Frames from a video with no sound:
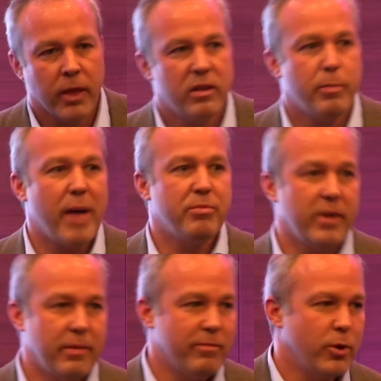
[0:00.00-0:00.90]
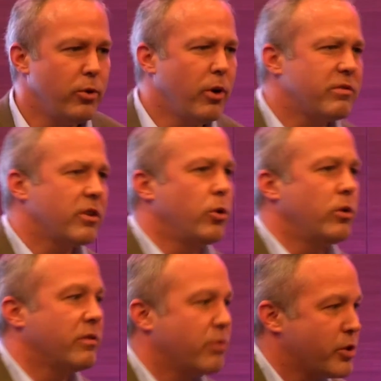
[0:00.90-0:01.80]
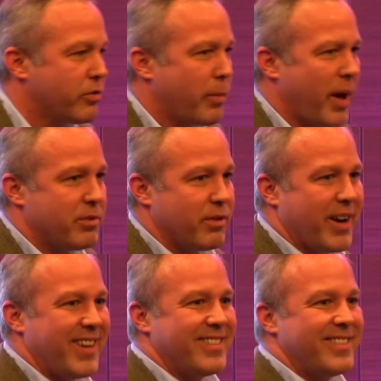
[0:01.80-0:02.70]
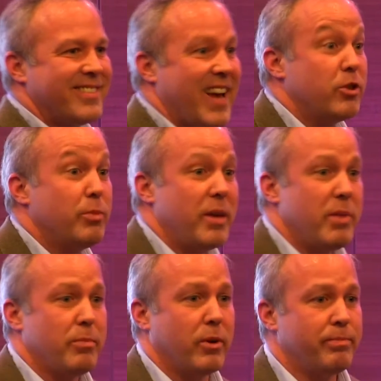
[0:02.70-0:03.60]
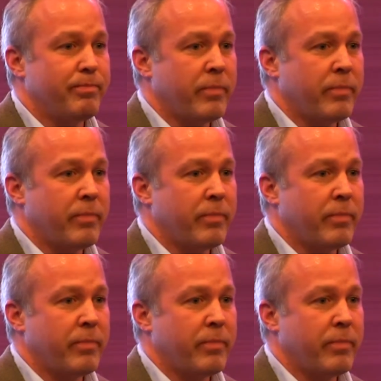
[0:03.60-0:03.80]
It's Pepsi. Who goes to Google and searches for Pepsi, right? Not too many people.